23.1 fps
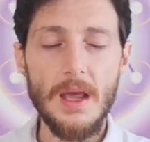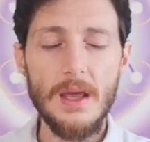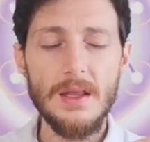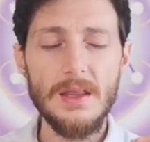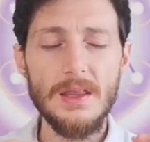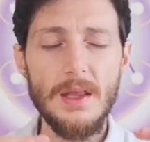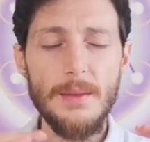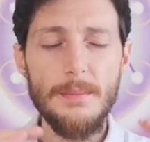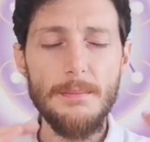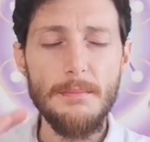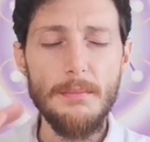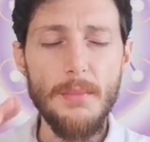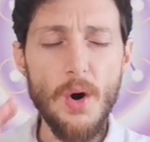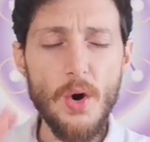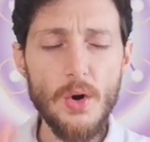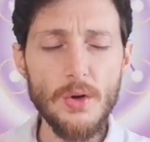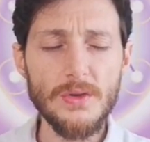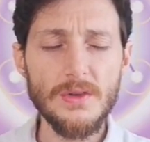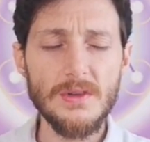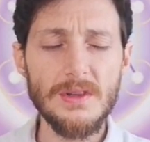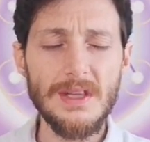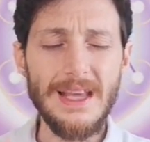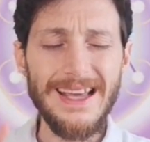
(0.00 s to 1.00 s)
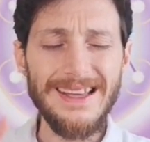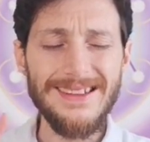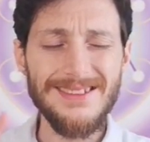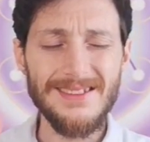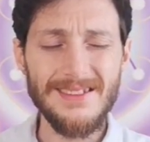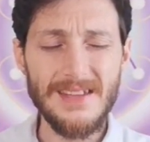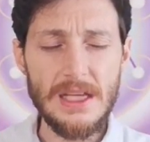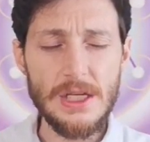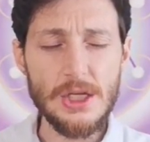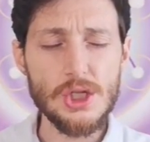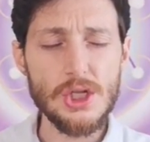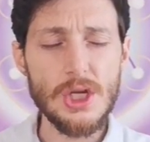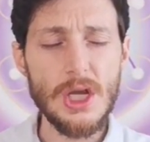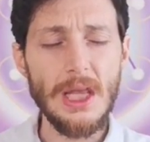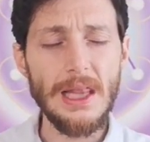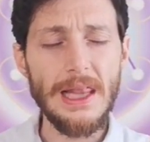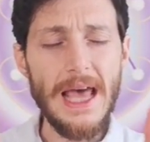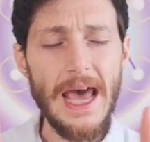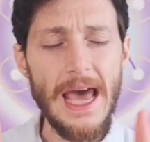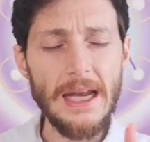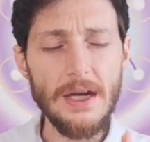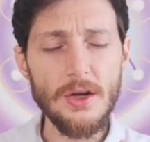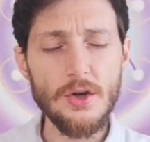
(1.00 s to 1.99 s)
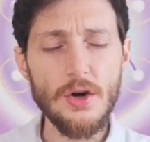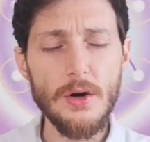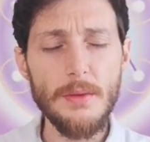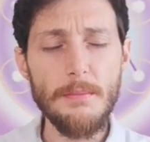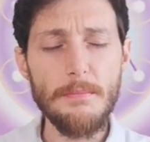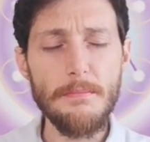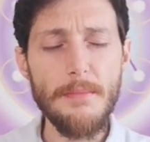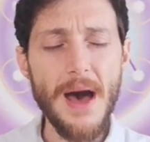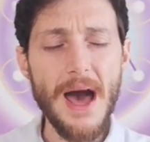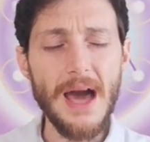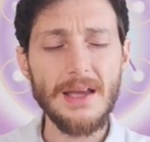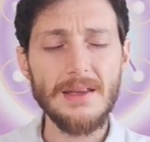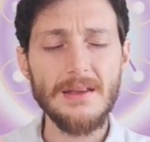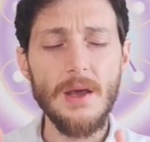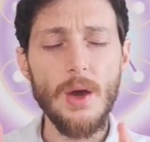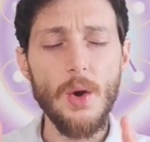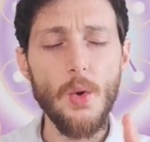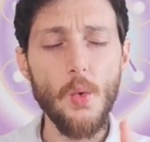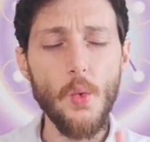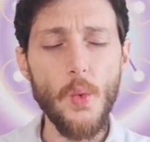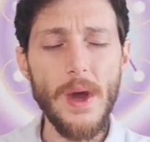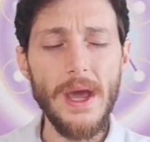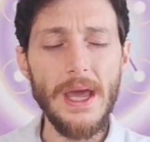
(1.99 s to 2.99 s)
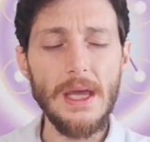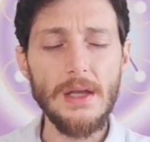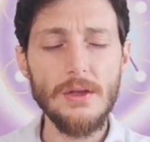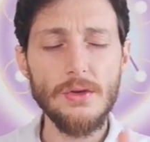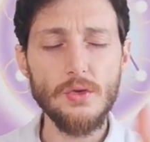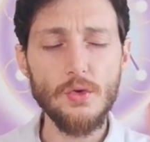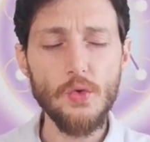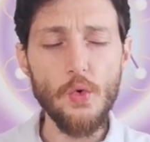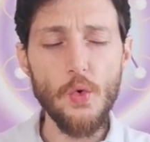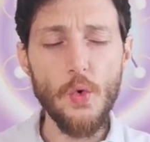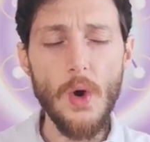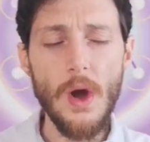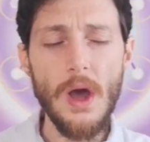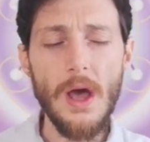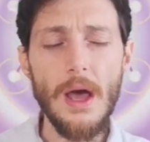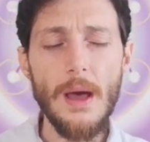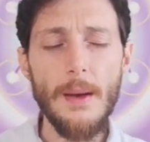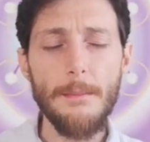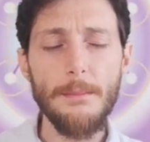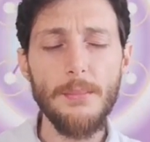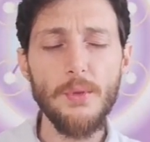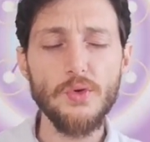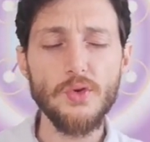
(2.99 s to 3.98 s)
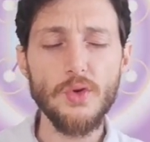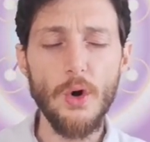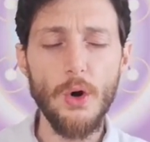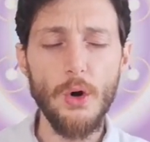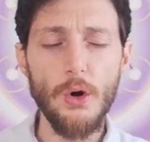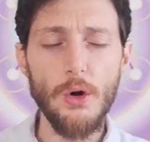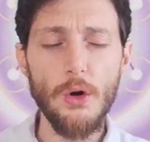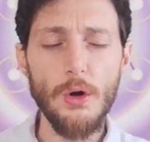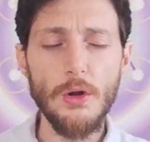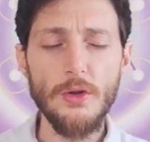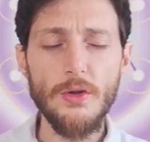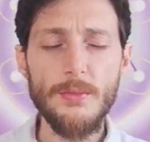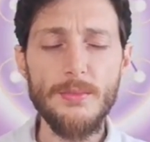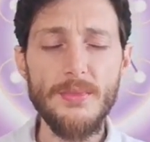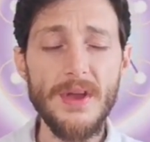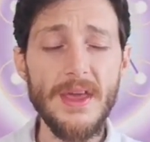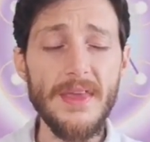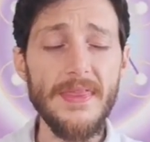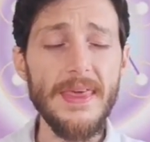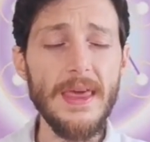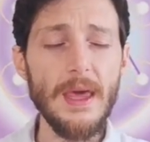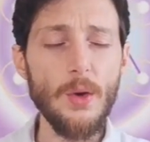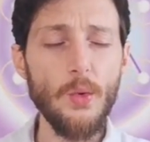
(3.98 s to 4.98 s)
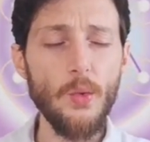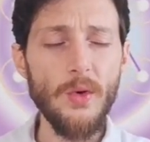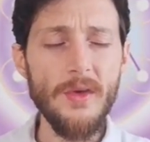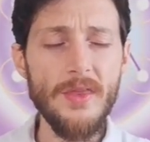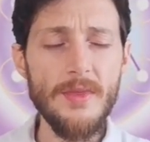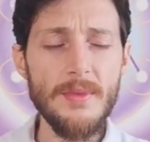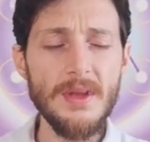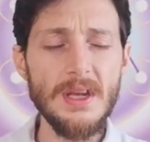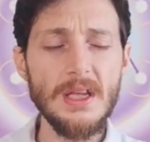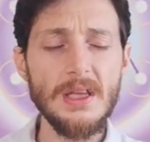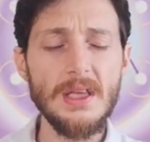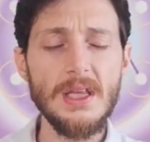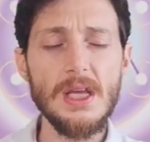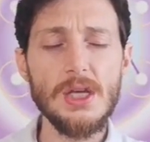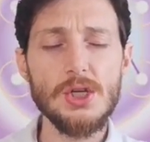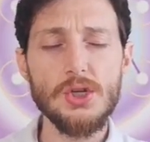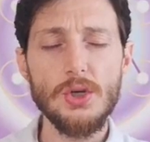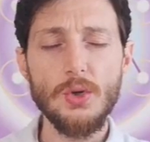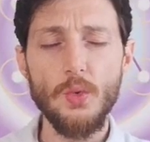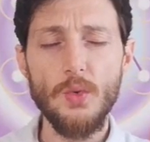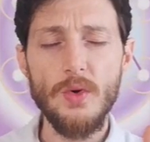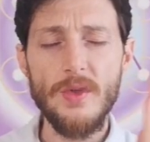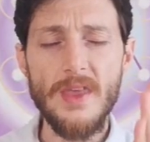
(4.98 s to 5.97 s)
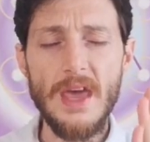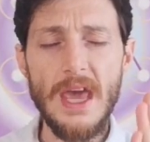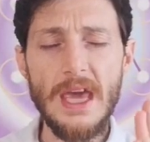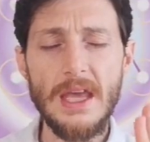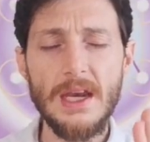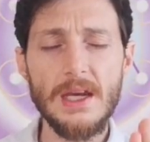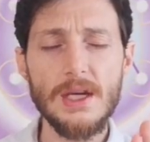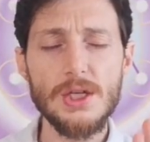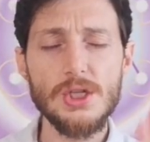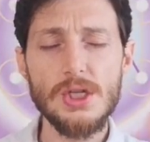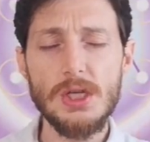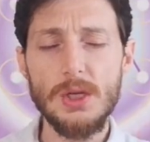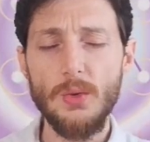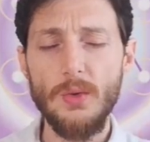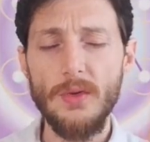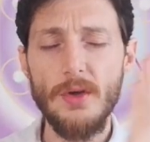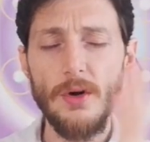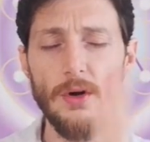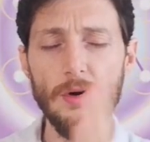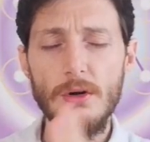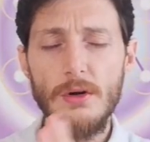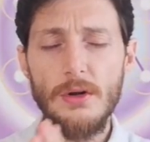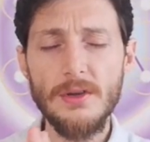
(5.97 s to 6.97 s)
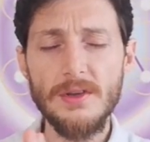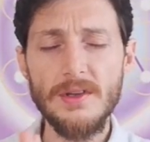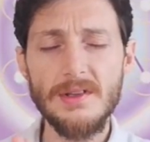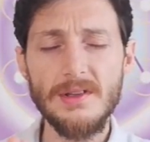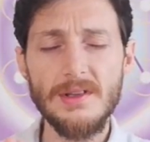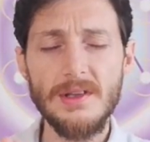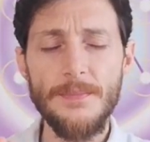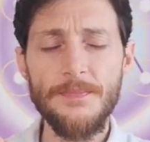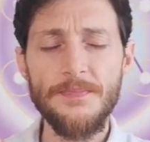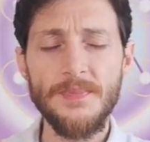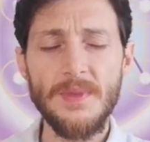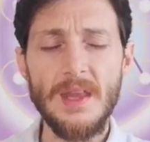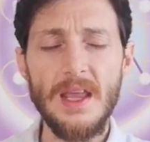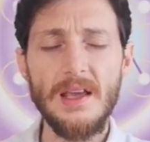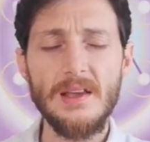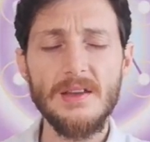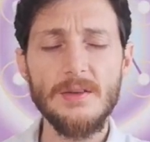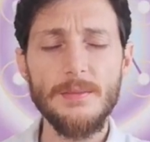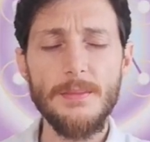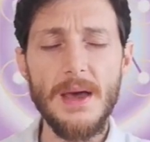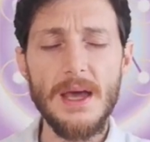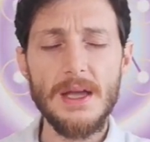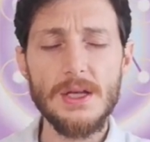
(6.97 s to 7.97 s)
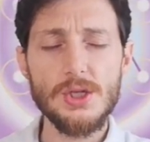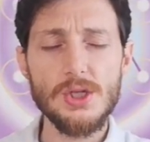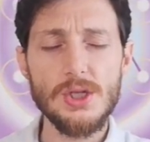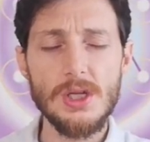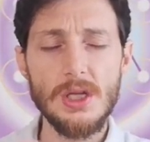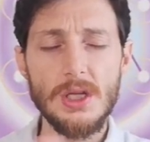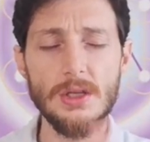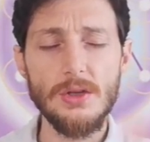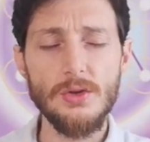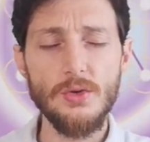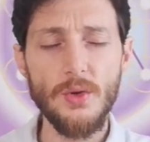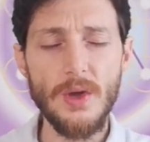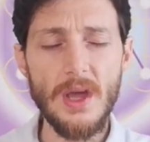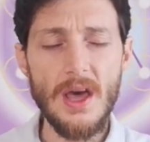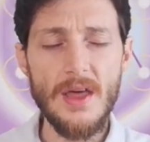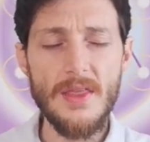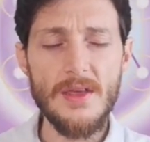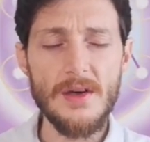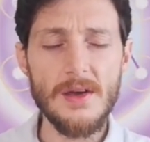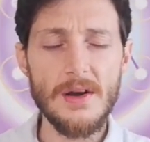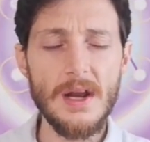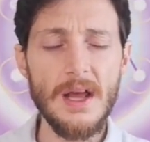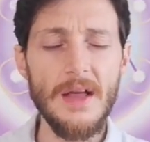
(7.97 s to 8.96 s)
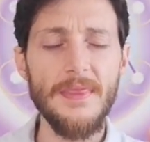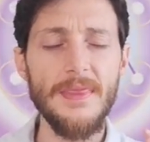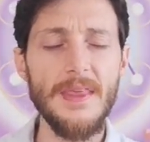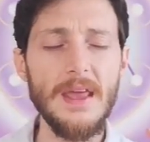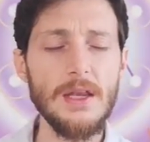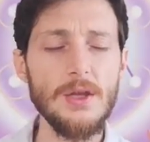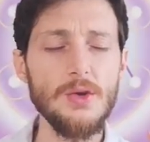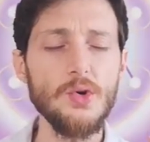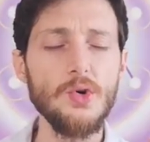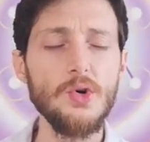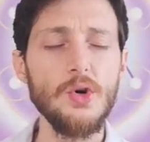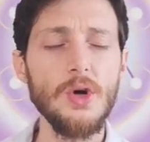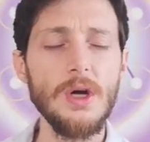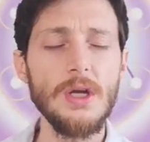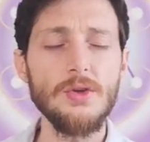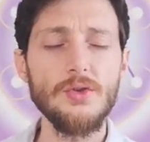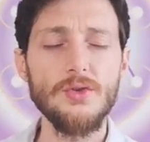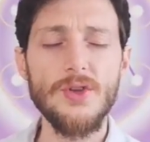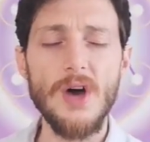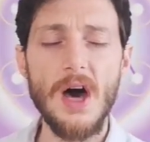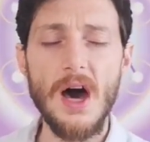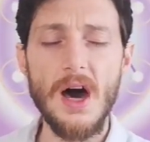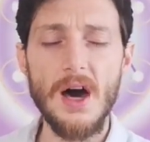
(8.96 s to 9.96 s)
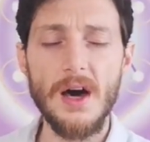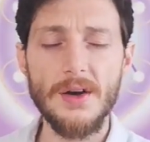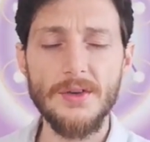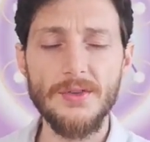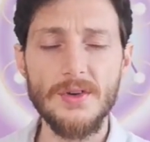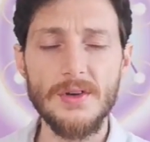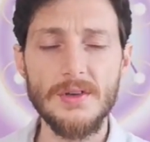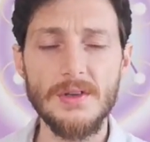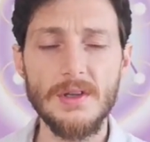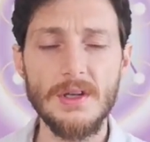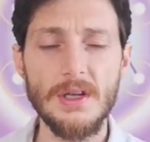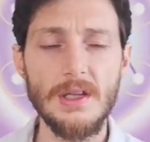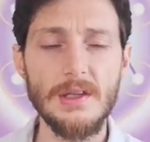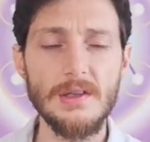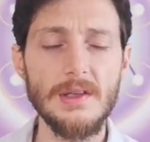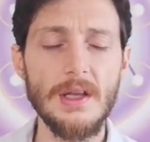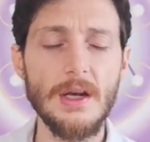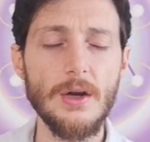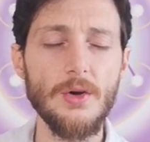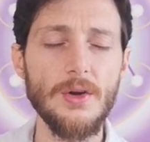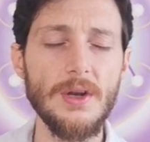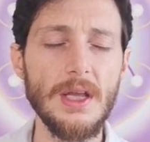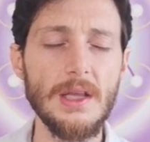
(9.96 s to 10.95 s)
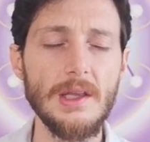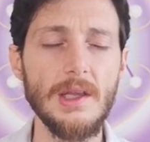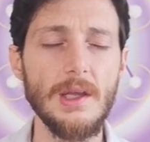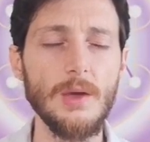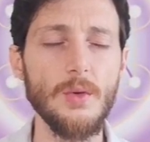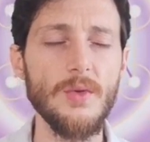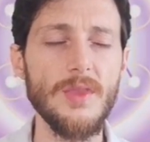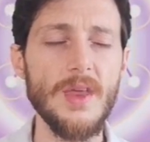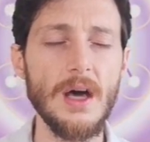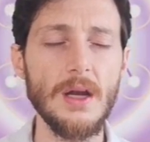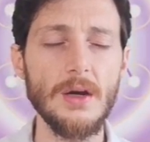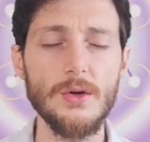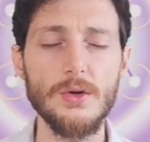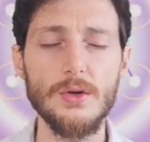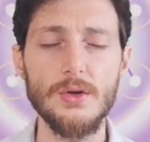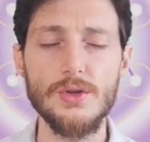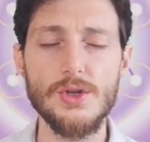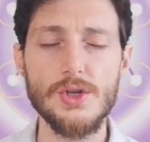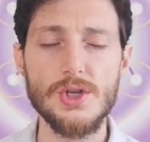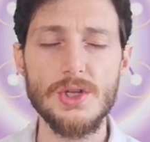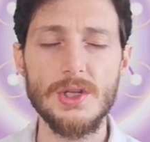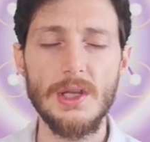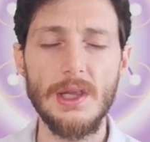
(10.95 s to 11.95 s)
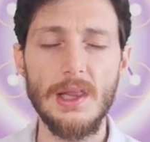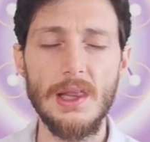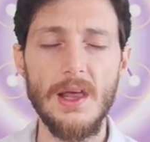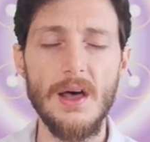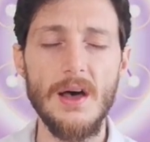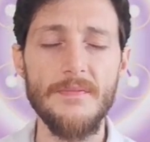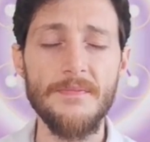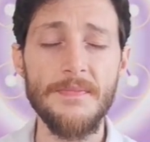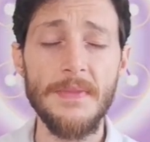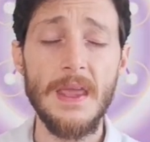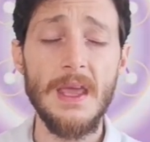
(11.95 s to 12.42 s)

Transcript: the most essential and compact way to put all the breathing with meditation, with energy, with all this expansion together, and then you go into the heart resonance and connecting with unconditional love.